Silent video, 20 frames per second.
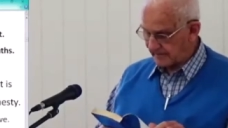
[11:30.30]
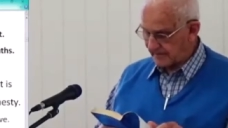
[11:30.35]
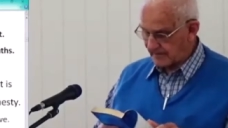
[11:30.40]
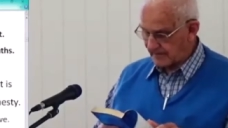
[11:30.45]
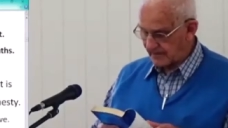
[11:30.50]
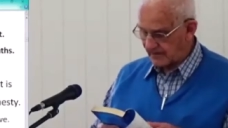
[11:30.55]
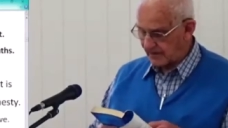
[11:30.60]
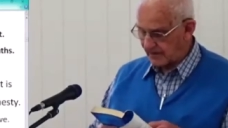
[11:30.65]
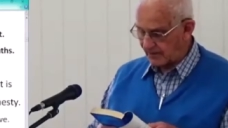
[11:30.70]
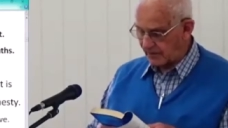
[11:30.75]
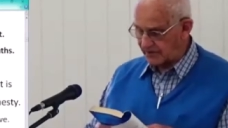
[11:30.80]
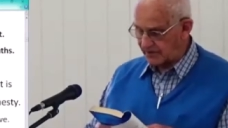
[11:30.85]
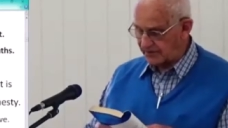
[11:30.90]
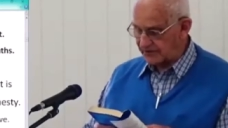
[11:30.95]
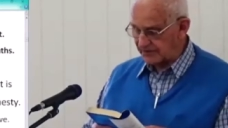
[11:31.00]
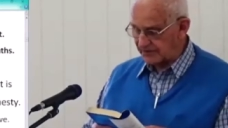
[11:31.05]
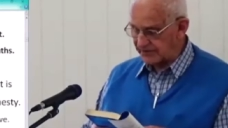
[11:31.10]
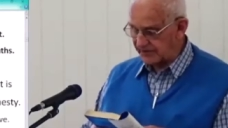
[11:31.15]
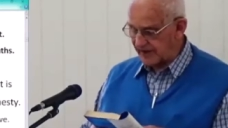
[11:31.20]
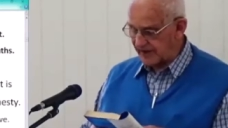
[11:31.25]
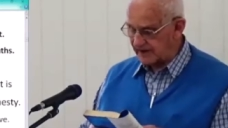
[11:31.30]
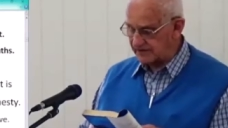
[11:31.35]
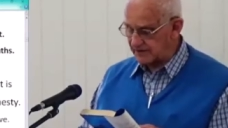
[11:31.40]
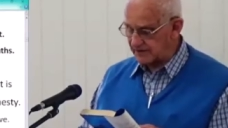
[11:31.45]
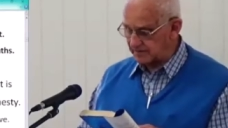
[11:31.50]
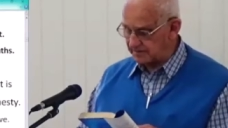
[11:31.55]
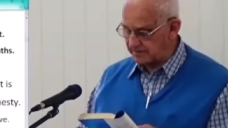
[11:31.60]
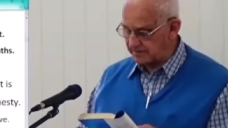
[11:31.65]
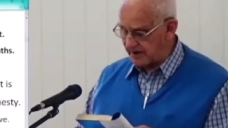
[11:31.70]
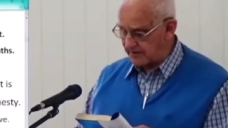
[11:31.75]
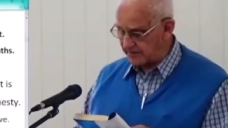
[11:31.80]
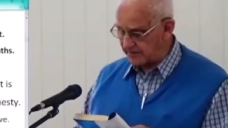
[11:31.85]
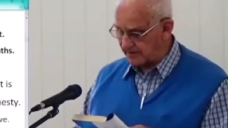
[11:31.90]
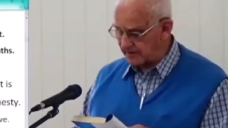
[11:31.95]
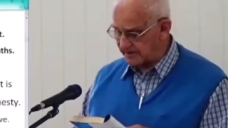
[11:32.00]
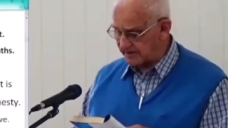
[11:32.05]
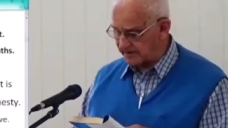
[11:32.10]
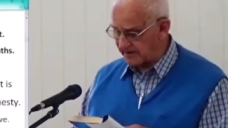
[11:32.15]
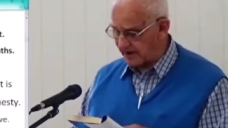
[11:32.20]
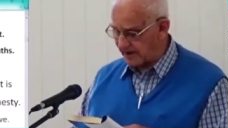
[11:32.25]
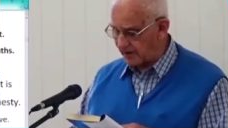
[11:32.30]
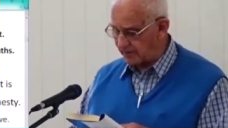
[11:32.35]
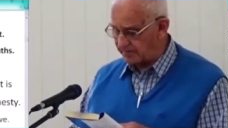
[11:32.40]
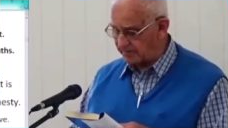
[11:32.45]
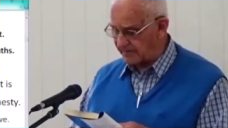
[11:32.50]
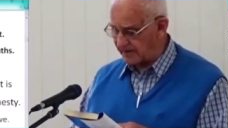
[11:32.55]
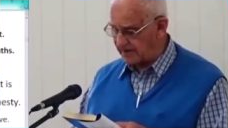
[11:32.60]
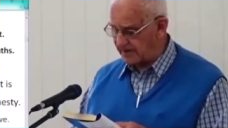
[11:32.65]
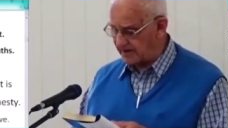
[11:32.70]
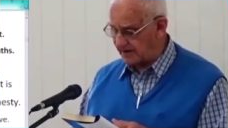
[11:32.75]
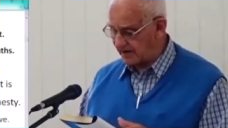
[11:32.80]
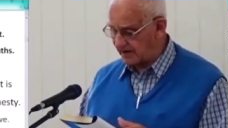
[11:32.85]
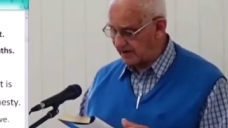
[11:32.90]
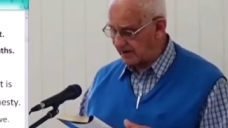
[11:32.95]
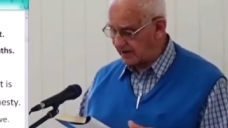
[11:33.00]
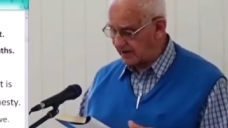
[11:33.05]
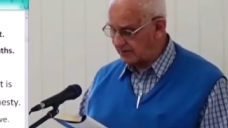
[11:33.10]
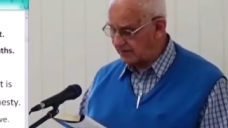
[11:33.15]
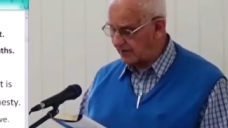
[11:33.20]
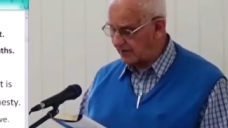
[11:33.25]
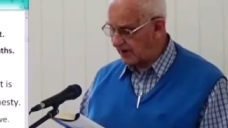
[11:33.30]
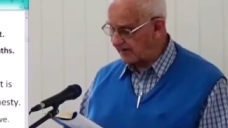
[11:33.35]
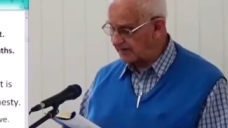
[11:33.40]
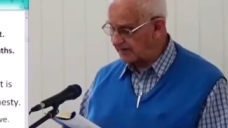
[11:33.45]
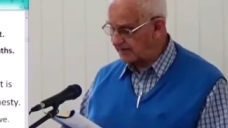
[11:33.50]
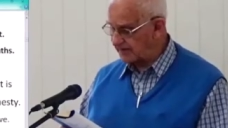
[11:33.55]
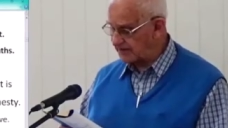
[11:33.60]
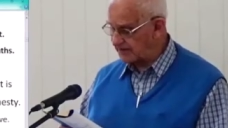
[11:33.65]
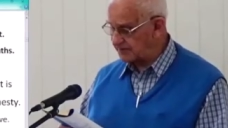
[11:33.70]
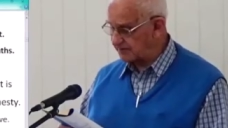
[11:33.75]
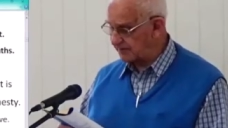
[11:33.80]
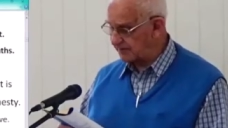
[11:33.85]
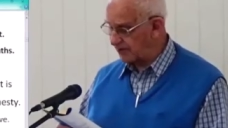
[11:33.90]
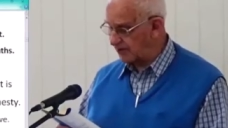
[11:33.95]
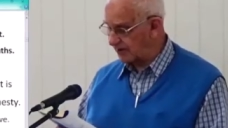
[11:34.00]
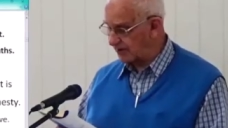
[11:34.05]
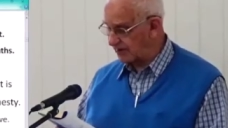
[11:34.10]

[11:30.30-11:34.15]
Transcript: I want to thank the people that helped me write this book.